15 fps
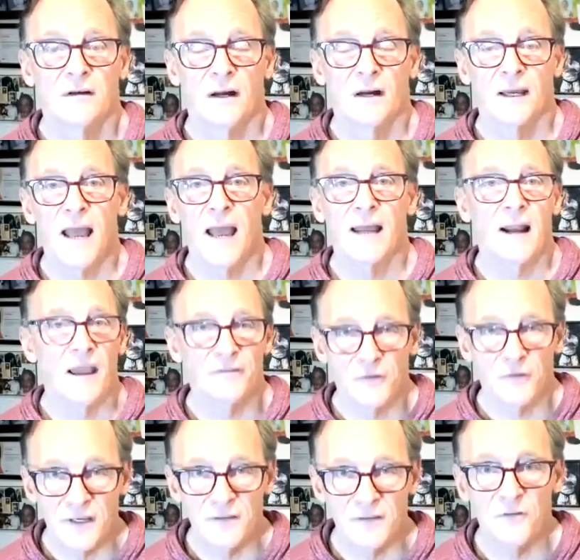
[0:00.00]
Right? And I
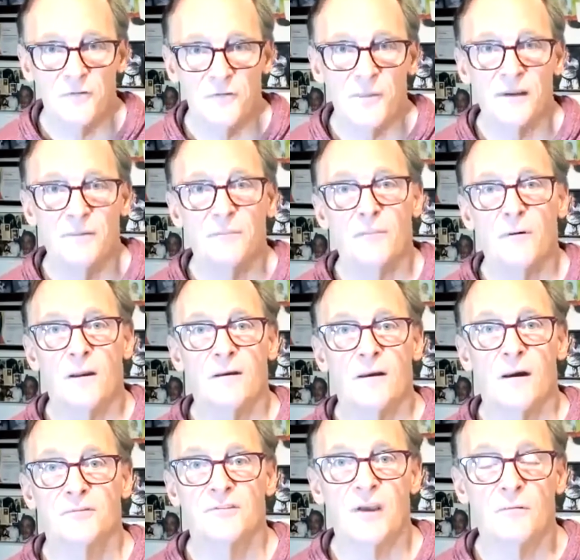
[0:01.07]
forgive you for being
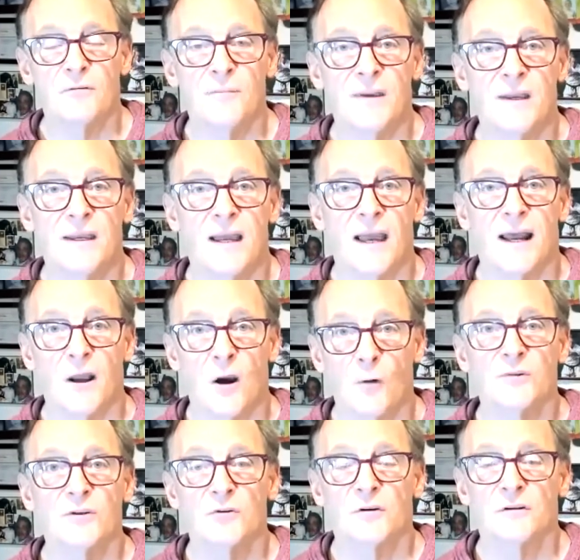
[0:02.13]
upset with me, and I
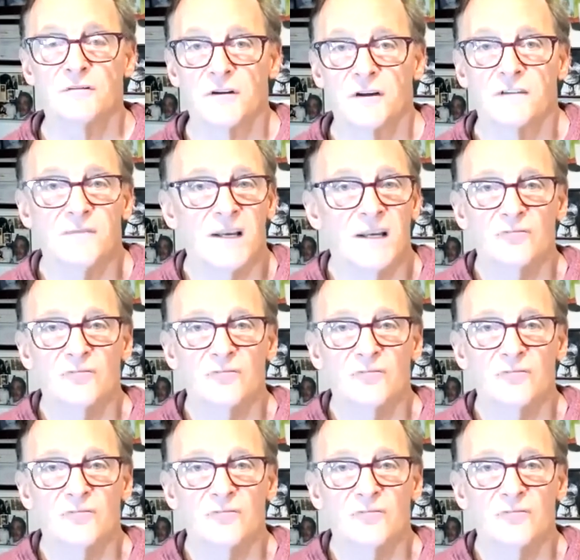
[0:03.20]
hope that you can forgive me.